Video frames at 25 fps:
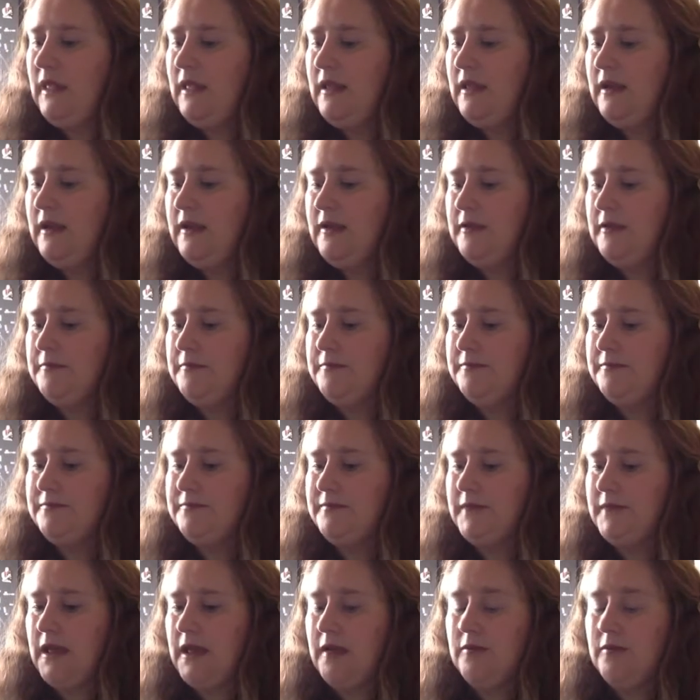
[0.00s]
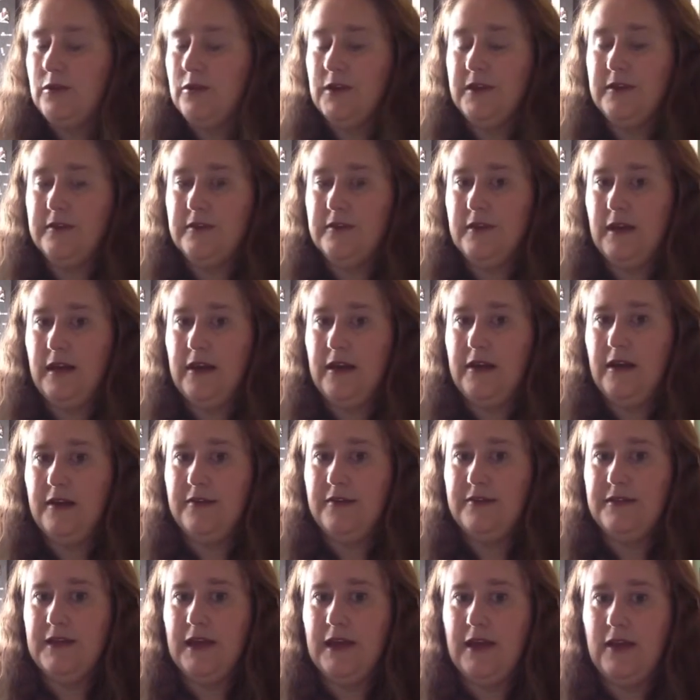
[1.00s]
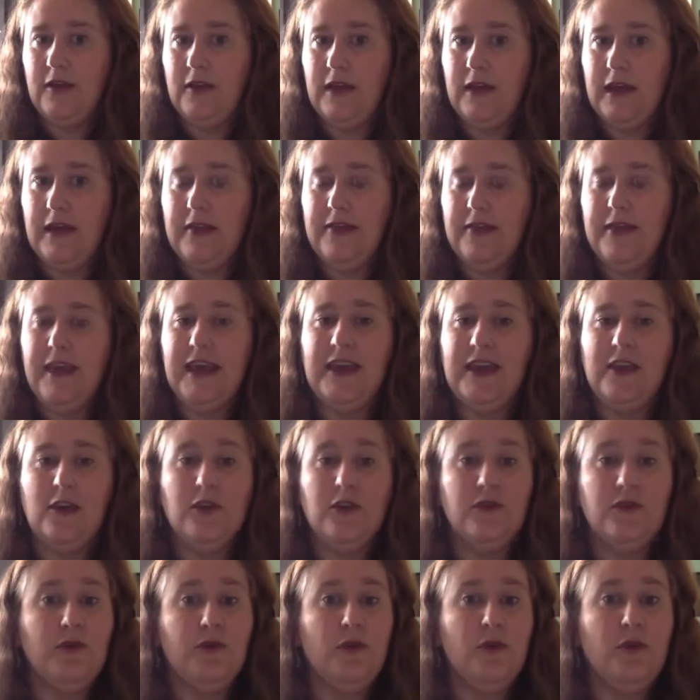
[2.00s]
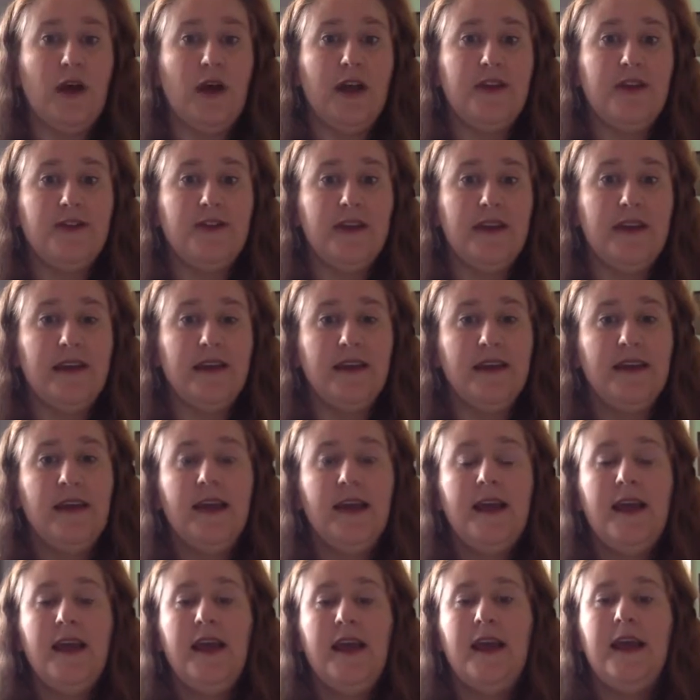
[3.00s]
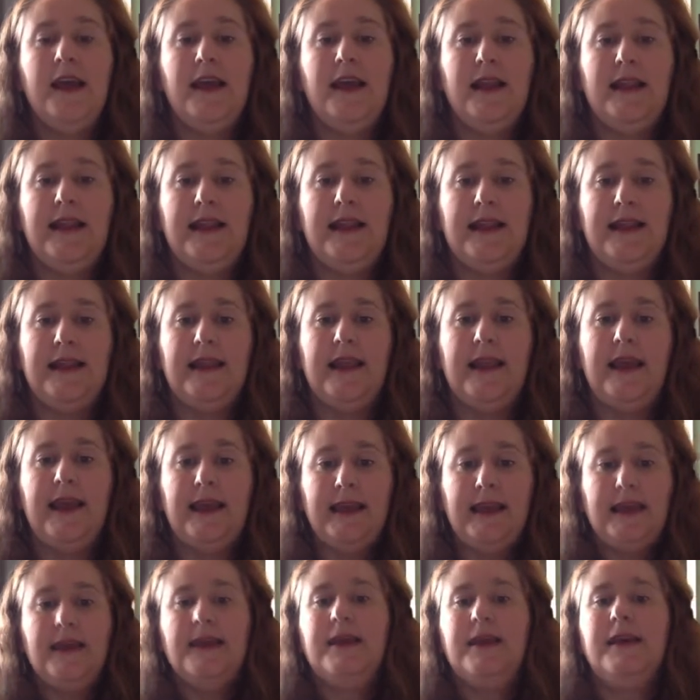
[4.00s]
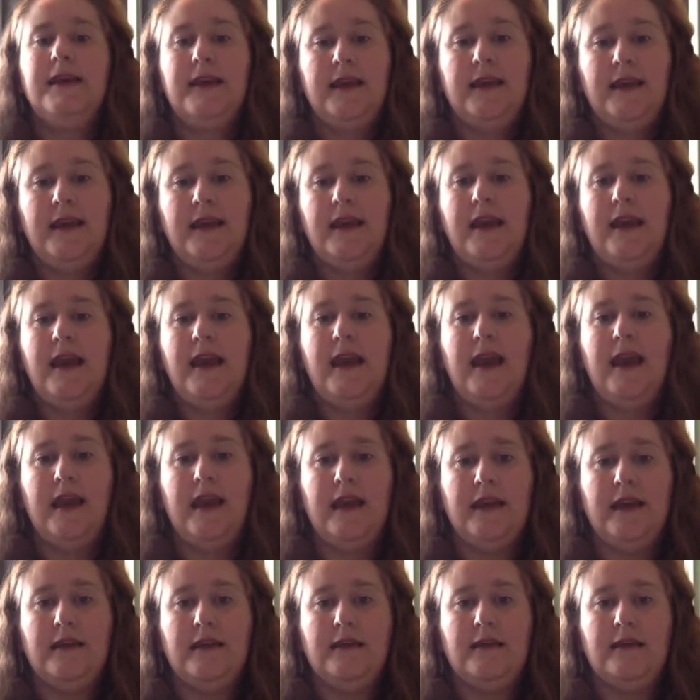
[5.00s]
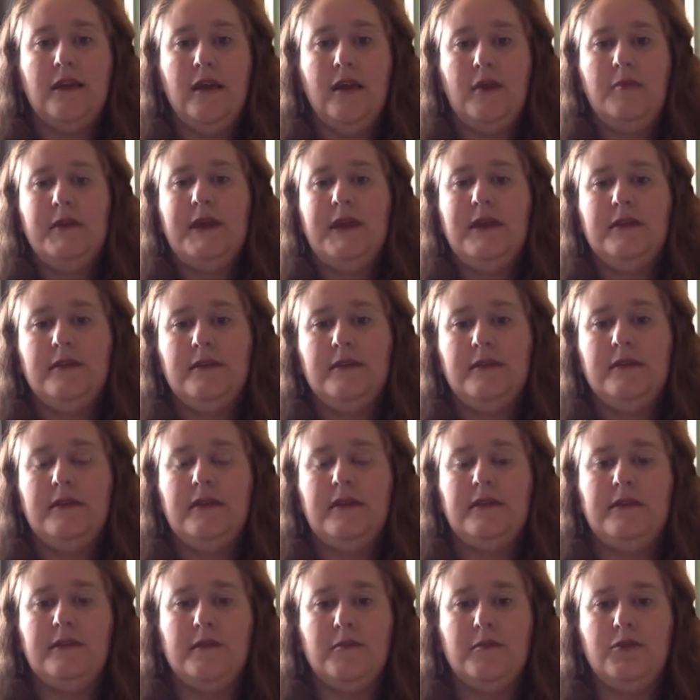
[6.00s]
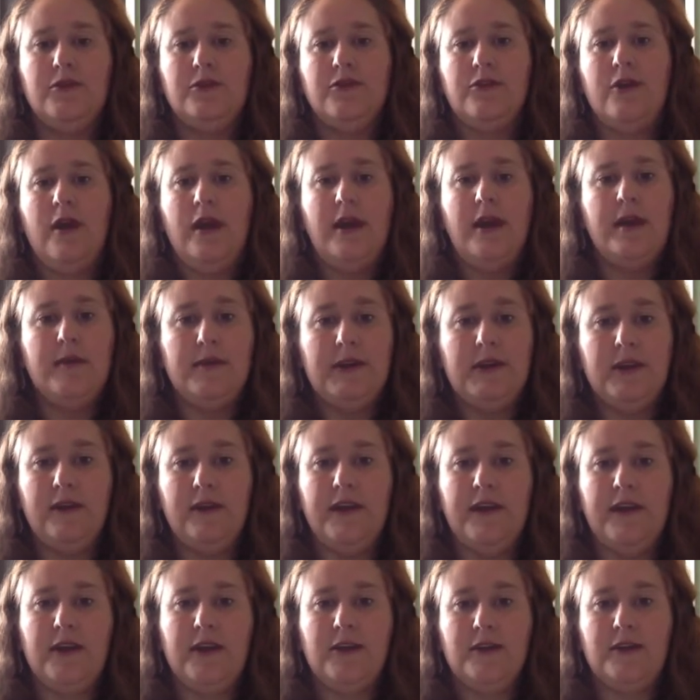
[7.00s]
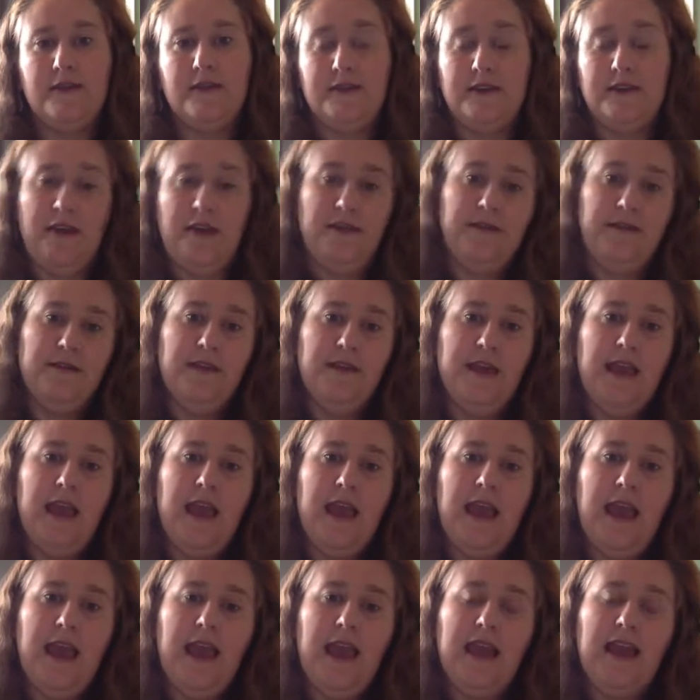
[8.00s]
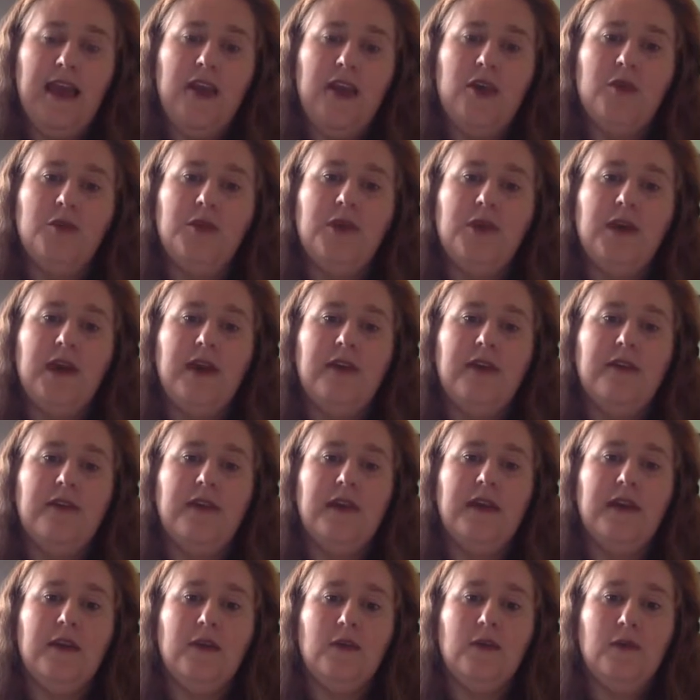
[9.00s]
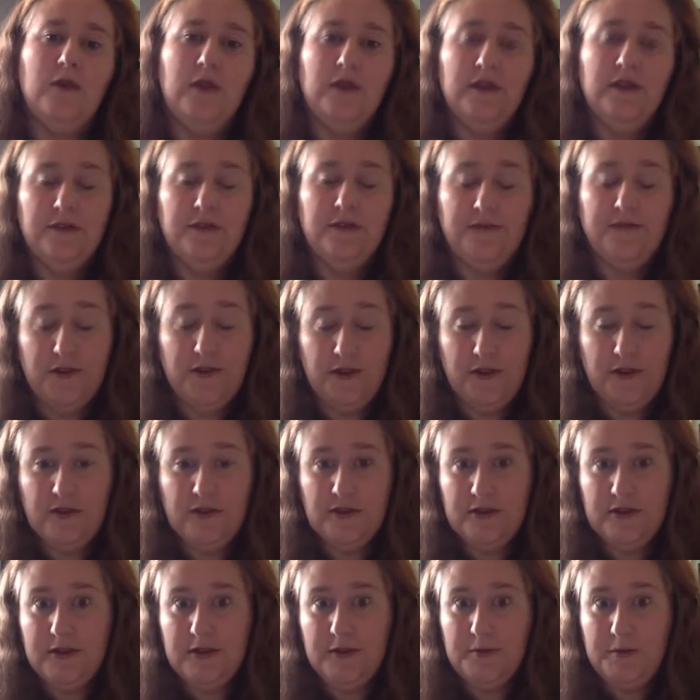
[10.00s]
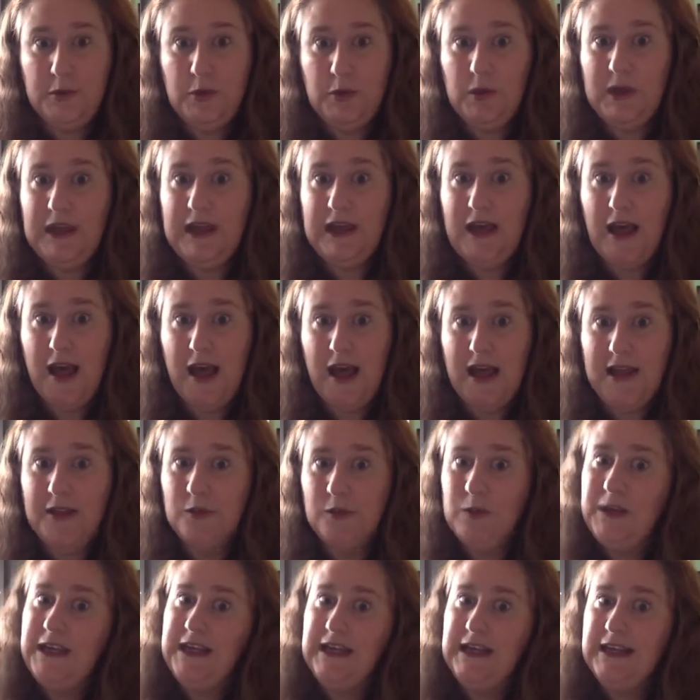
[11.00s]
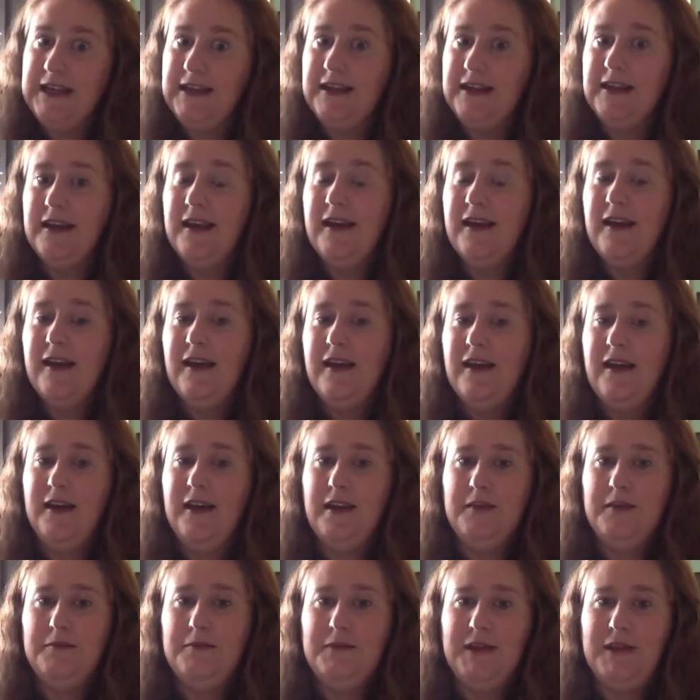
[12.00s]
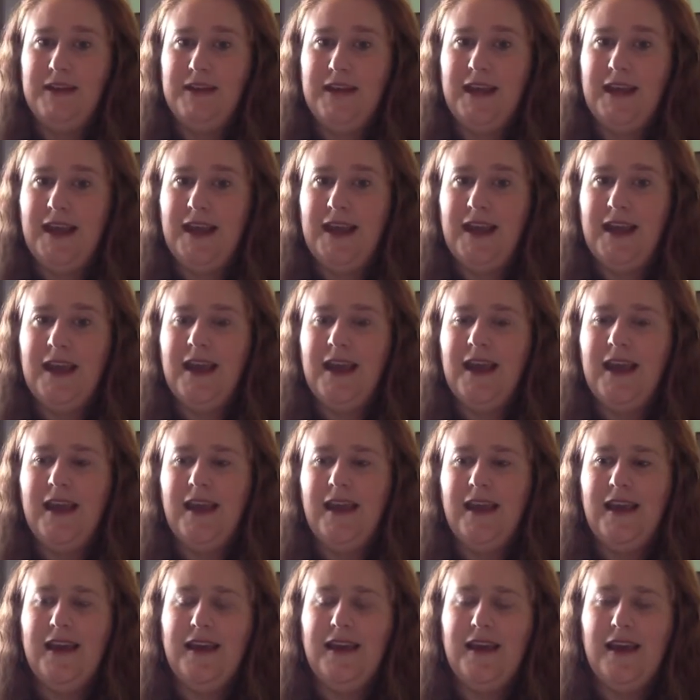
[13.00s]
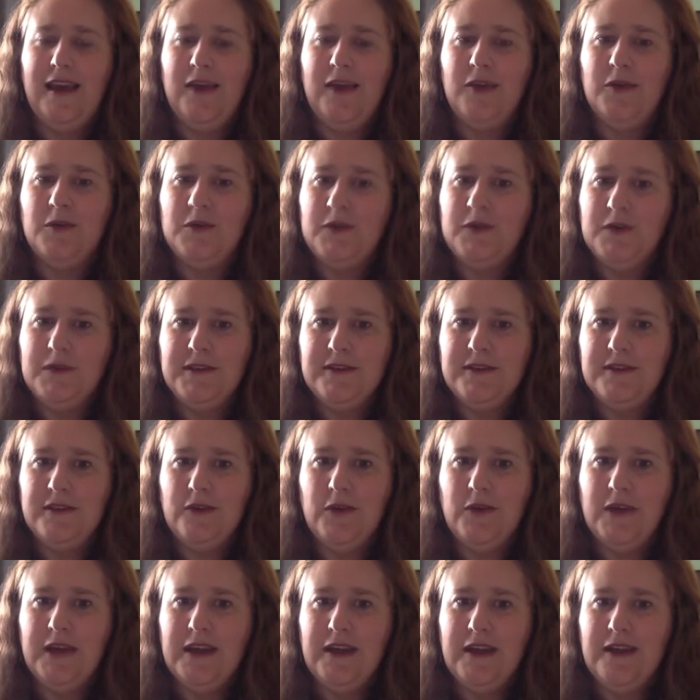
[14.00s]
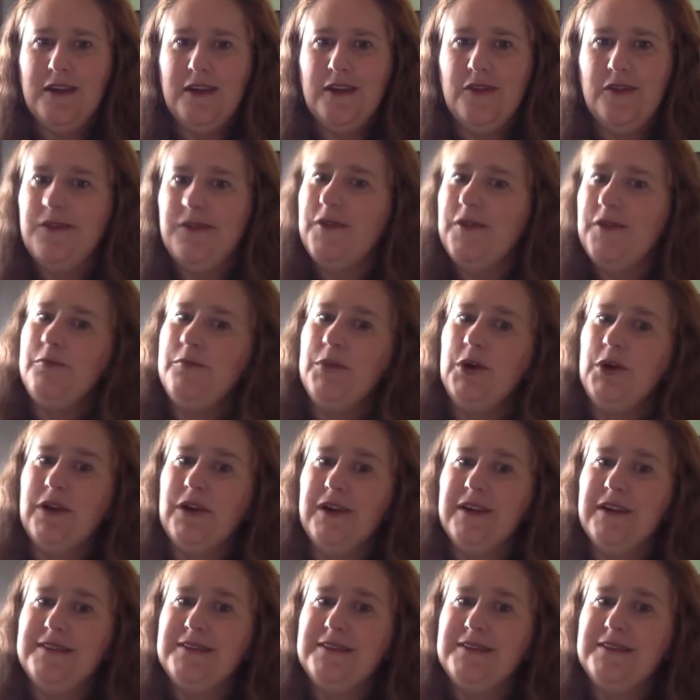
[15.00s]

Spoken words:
I'm going to sign off now. And thank you for watching. Like and comment and subscribe and all that good stuff. And I hope you have a wonderful, spooky Halloween on Monday. And I will probably see you again in November.